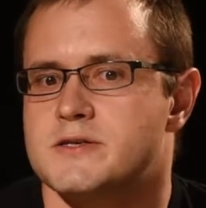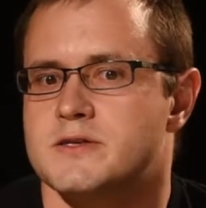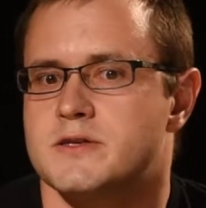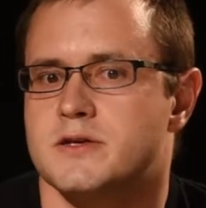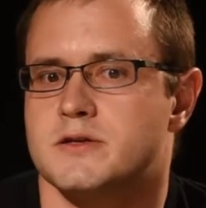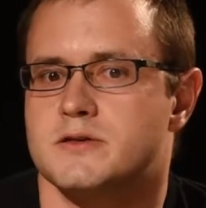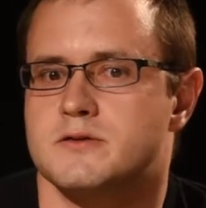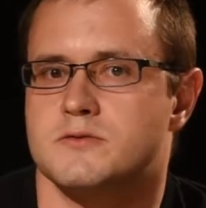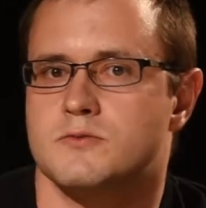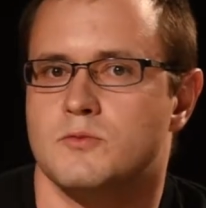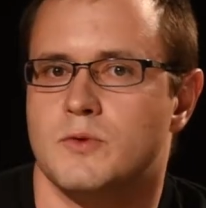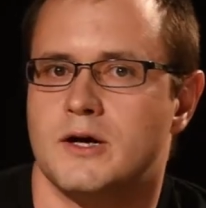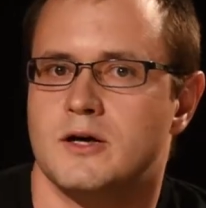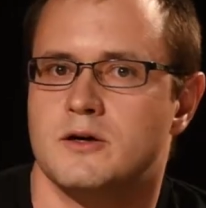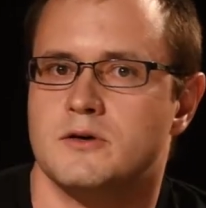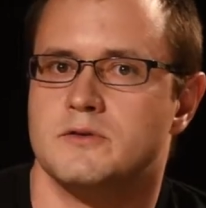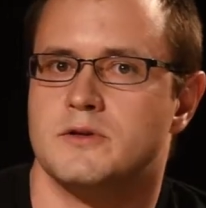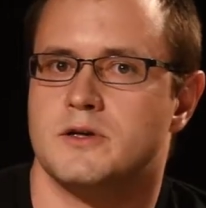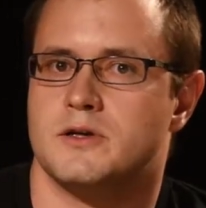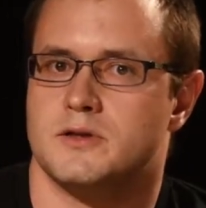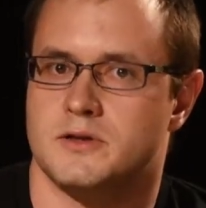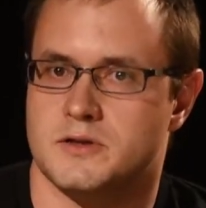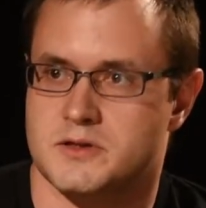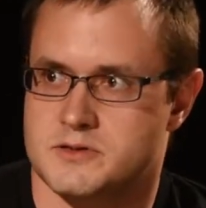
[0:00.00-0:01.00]
that, well,
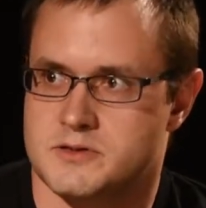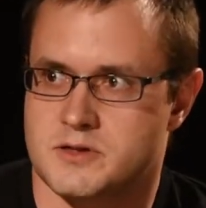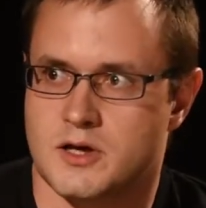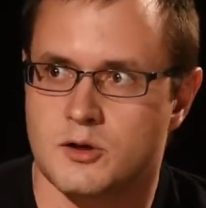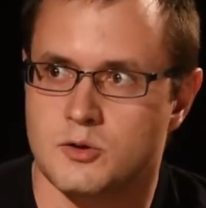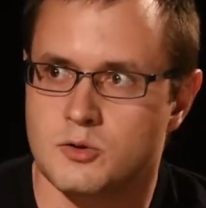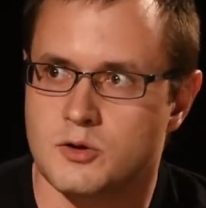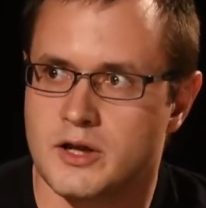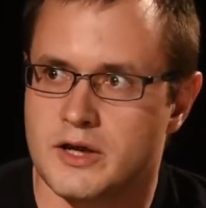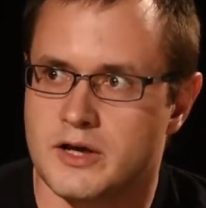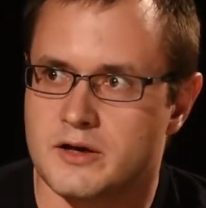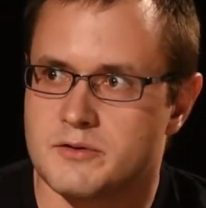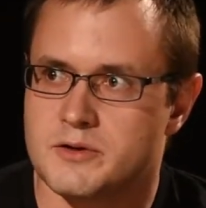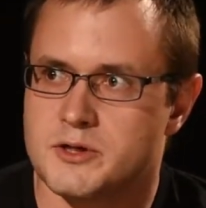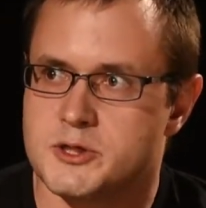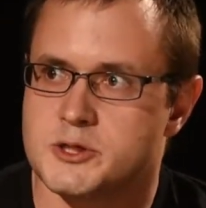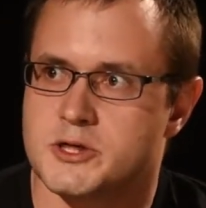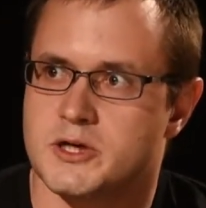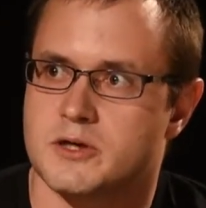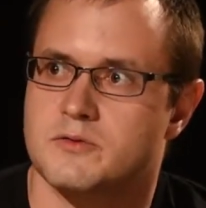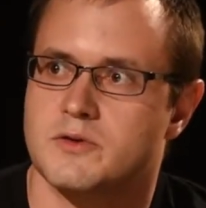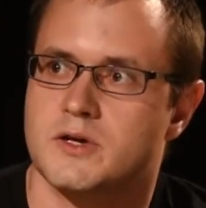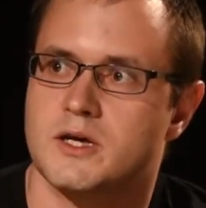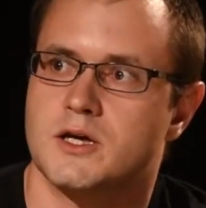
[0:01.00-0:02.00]
that's a good language,
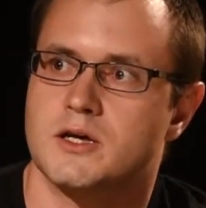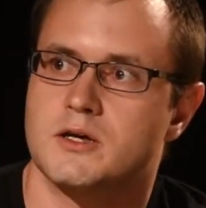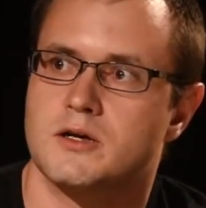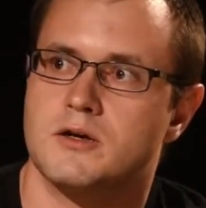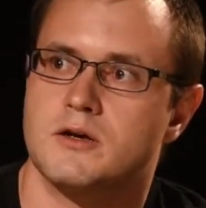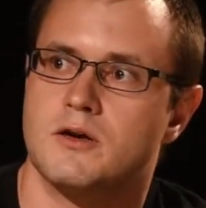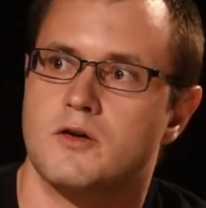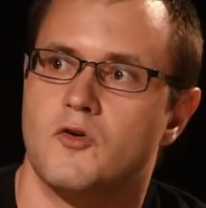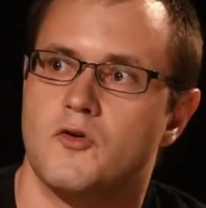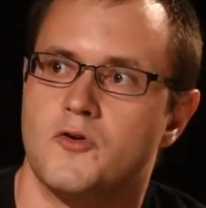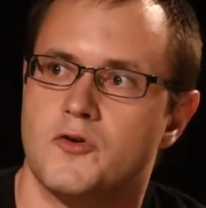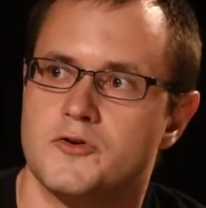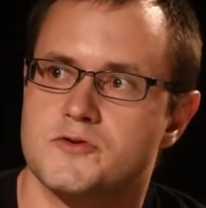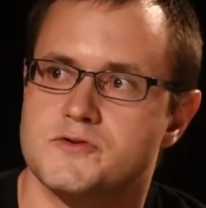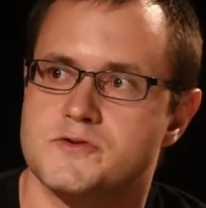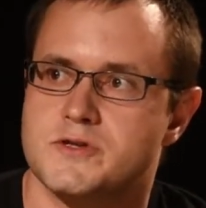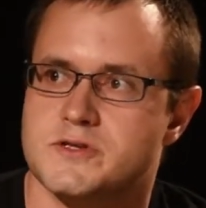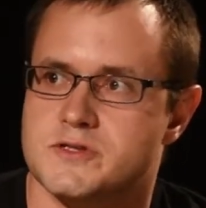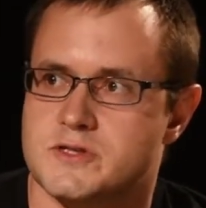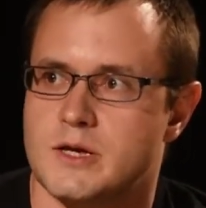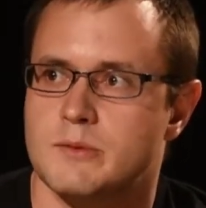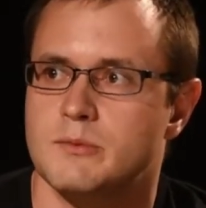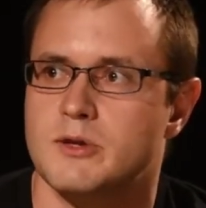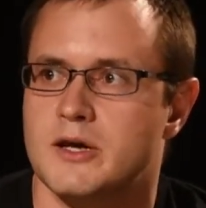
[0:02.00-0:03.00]
and we can reuse the
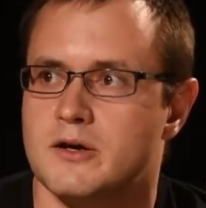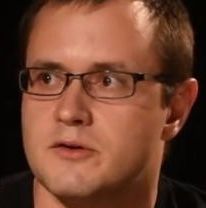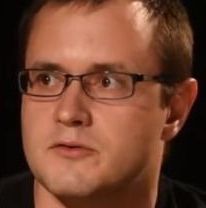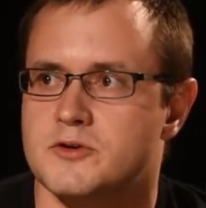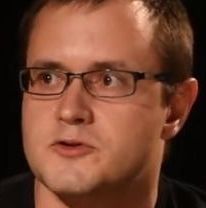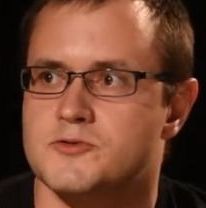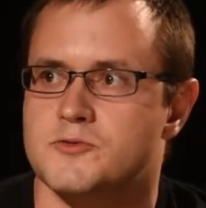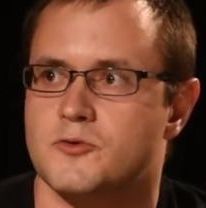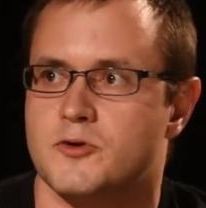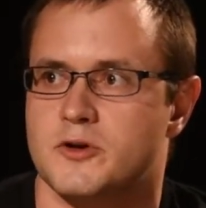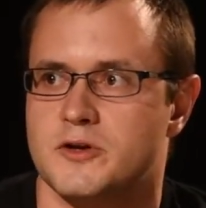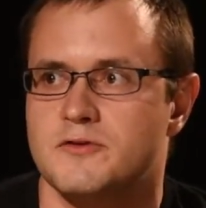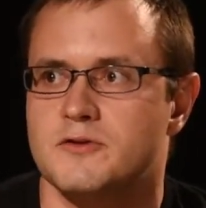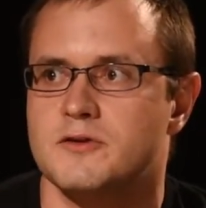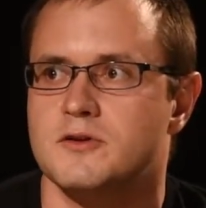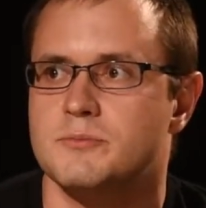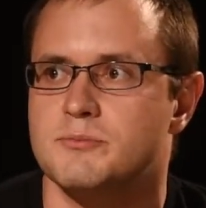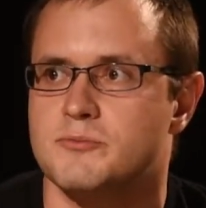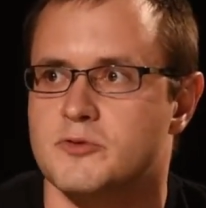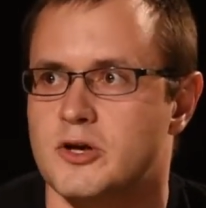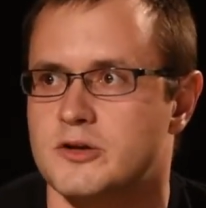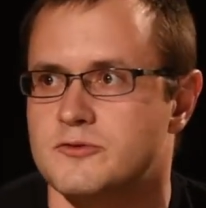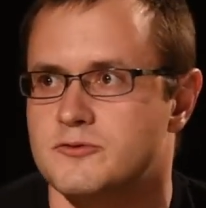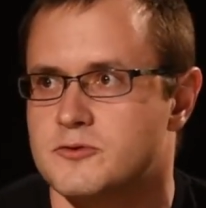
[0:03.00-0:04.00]
same language for
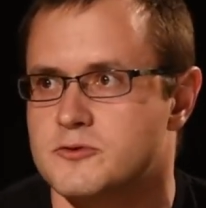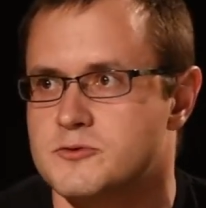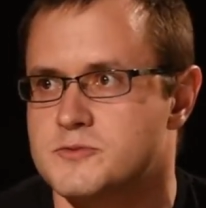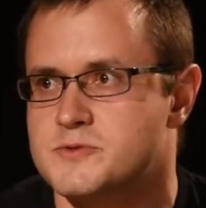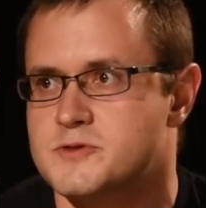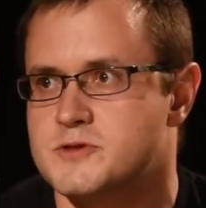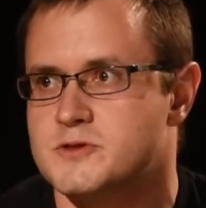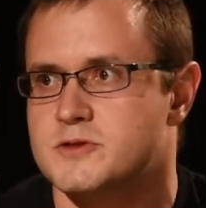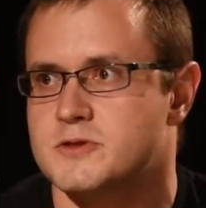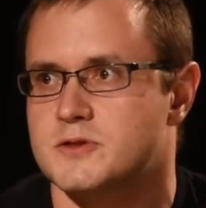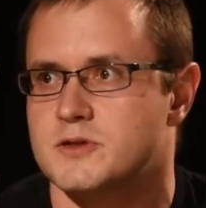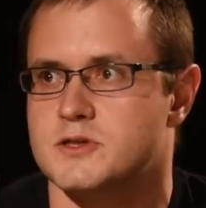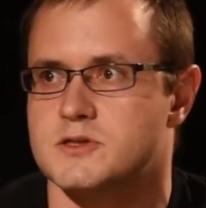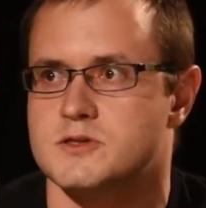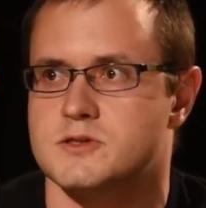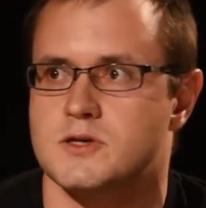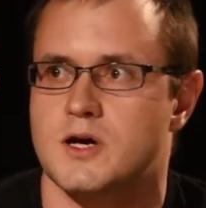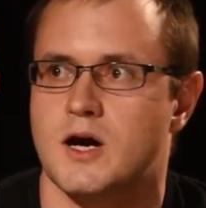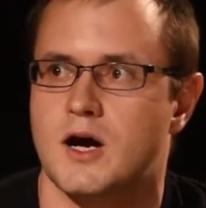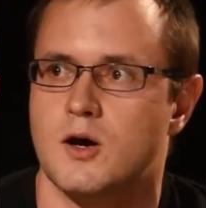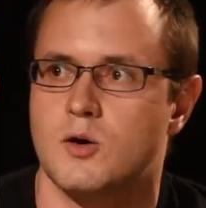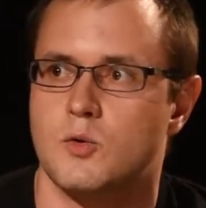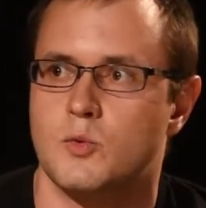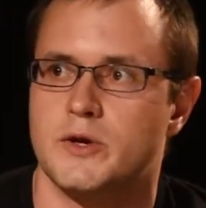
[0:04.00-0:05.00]
different platforms. That's
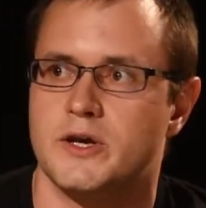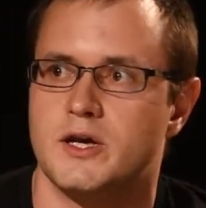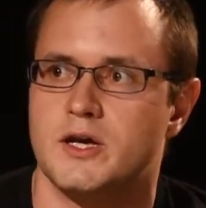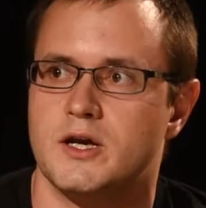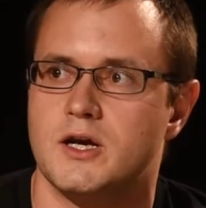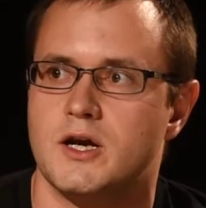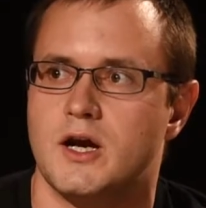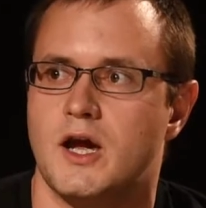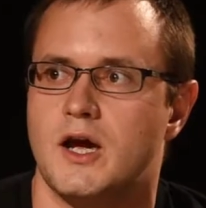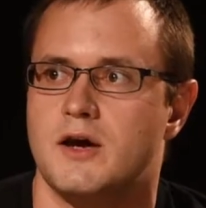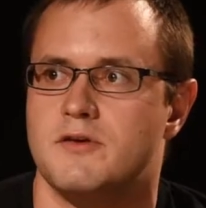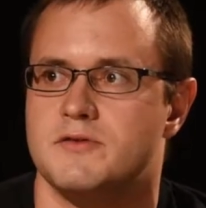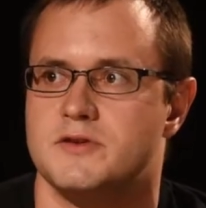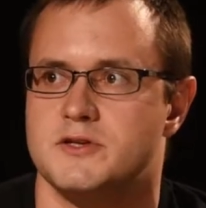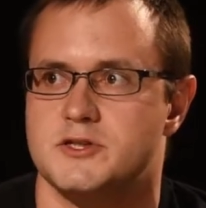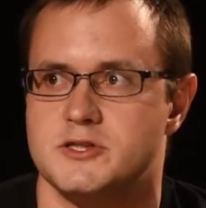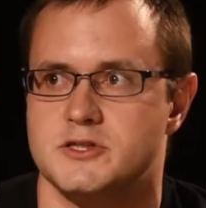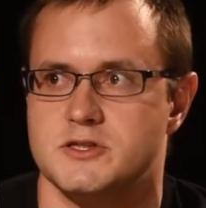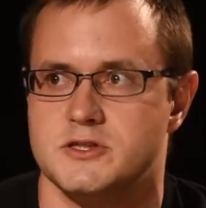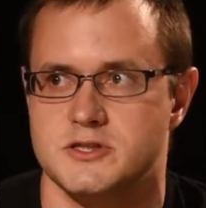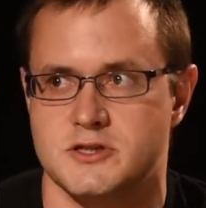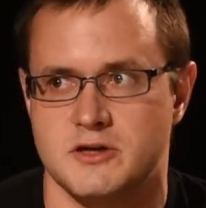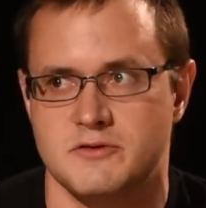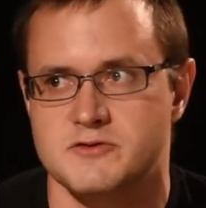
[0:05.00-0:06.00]
how we have a
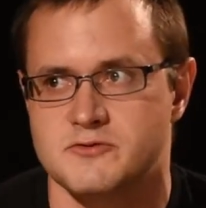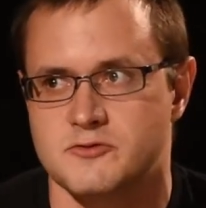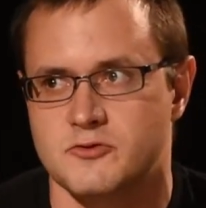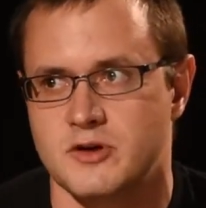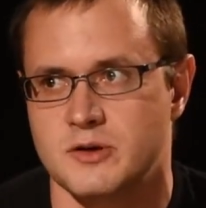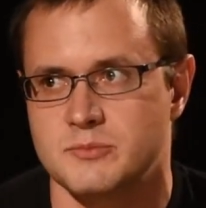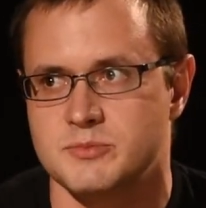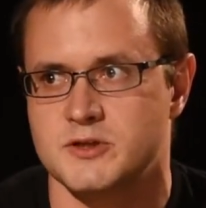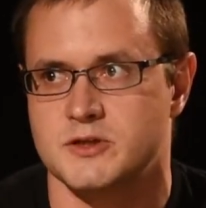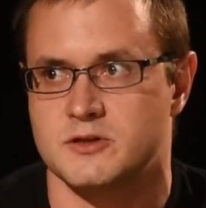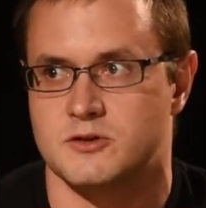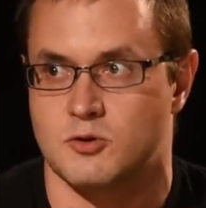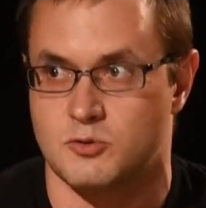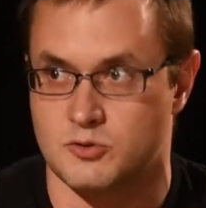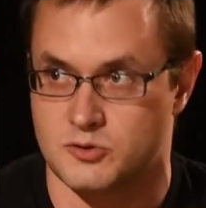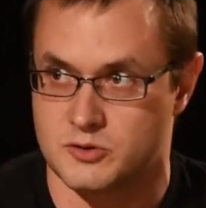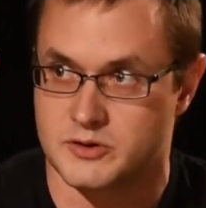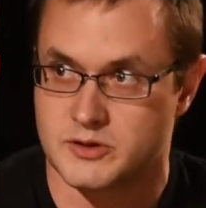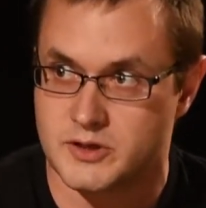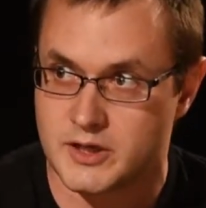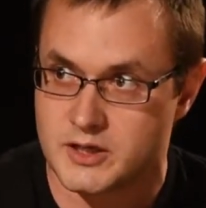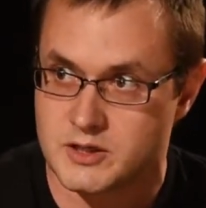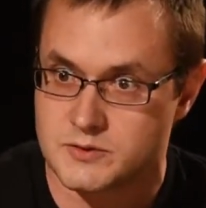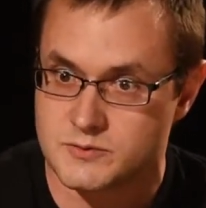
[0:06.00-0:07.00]
JavaScript and
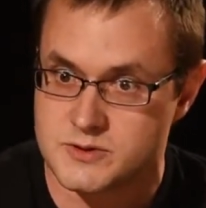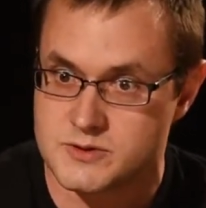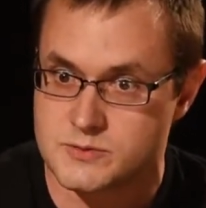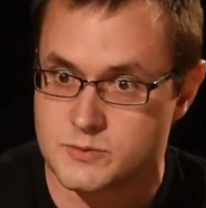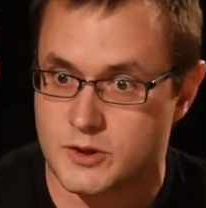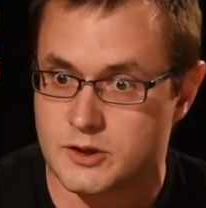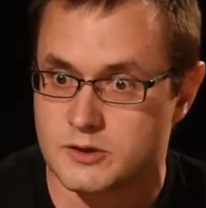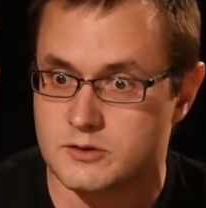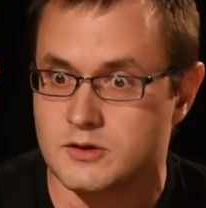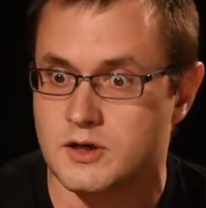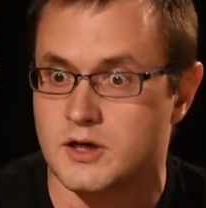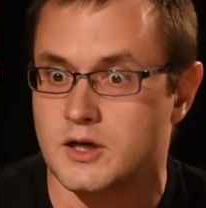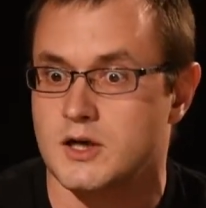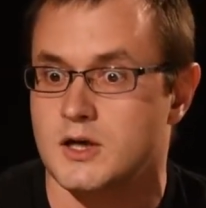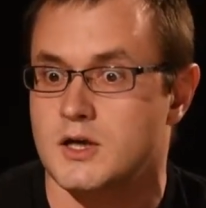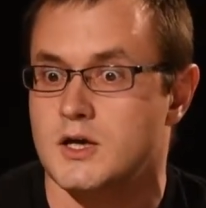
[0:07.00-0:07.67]
Kotlin Native as well.